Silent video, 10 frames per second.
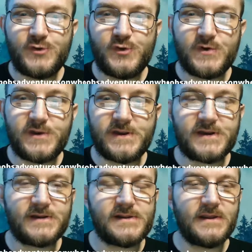you
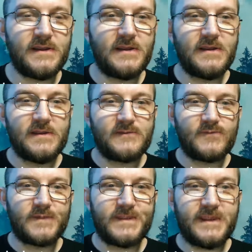can
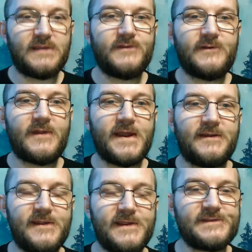get little
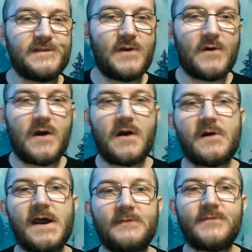ideas and go,
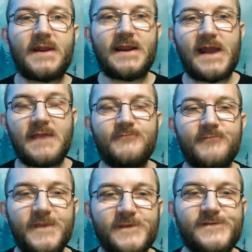oh,
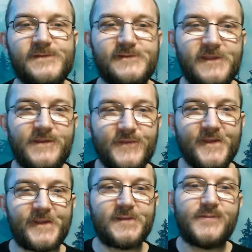I'm missing
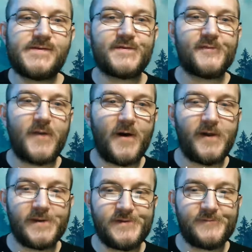this little piece of
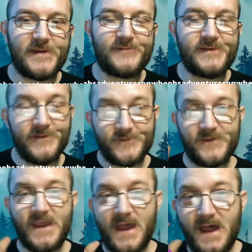polish in my
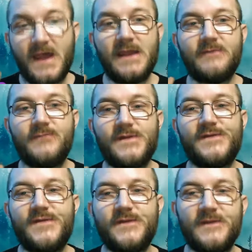videos. I'm
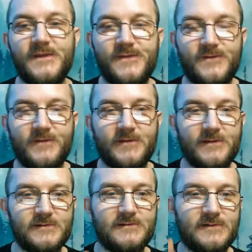missing this
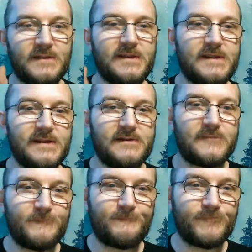little
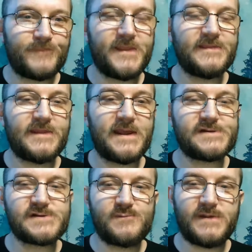thing that
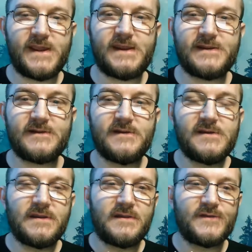I should be adding.
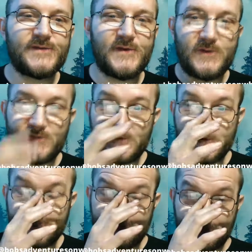So